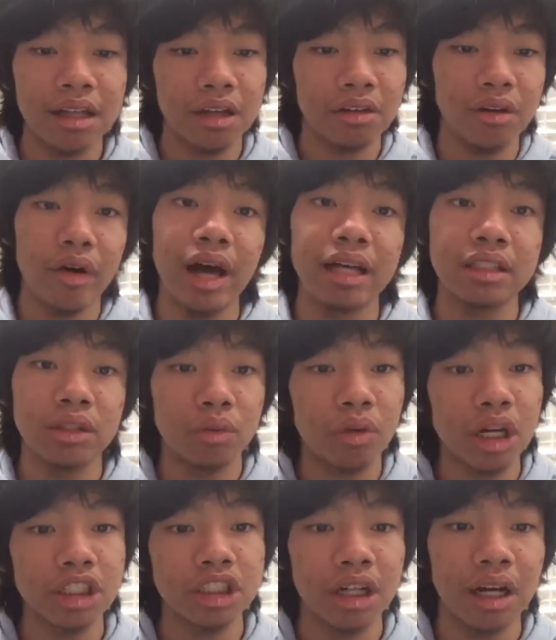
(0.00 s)
the US,
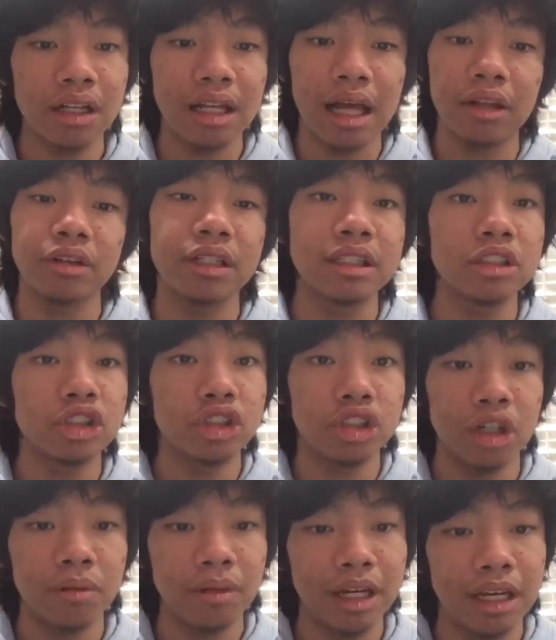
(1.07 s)
Russia, Netherlands,
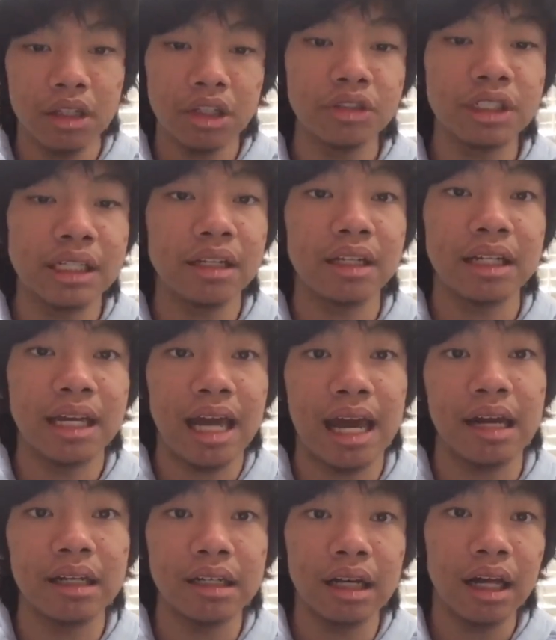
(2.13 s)
Germany, New Zealand,
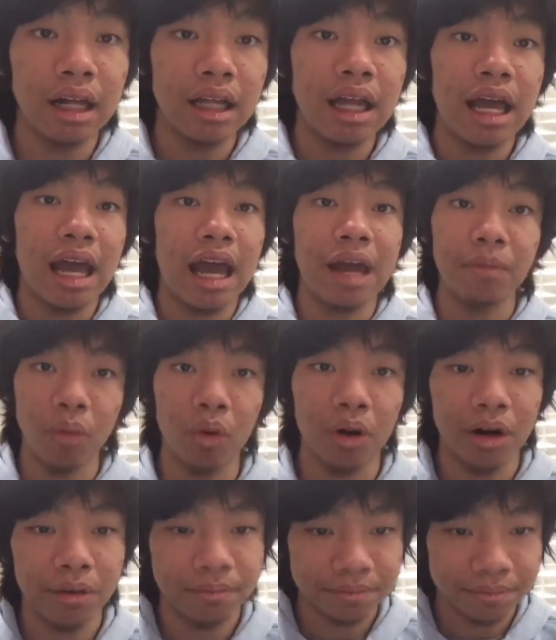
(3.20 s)
Canada, and more.